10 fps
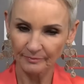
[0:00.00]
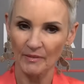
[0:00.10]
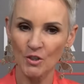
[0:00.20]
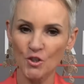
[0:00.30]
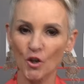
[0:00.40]

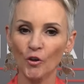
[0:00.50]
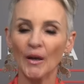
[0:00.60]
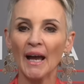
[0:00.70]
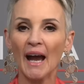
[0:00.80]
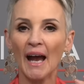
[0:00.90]
So
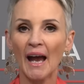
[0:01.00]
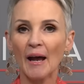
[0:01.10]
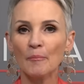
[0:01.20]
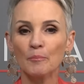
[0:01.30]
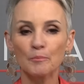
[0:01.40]

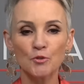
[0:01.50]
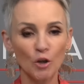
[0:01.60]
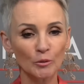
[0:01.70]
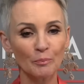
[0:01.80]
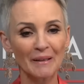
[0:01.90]

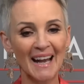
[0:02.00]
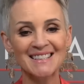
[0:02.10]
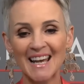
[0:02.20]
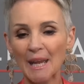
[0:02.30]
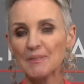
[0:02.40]
shoulder pads,
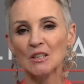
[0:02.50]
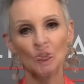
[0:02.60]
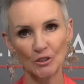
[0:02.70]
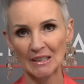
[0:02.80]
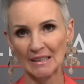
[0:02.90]

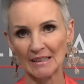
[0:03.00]
absolutely.